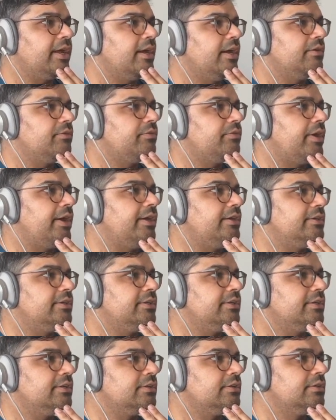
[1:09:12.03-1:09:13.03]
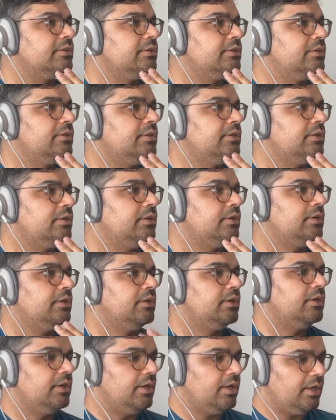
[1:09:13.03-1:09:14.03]
file here.
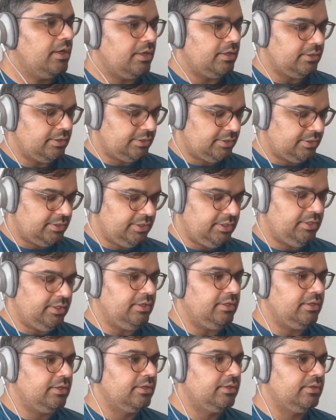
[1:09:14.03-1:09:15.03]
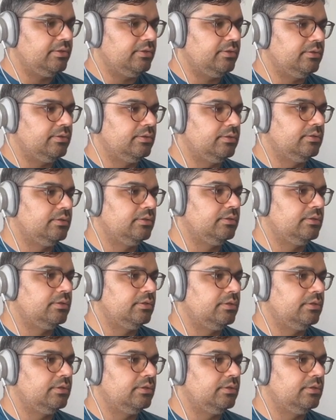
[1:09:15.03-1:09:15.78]
Let's see. Do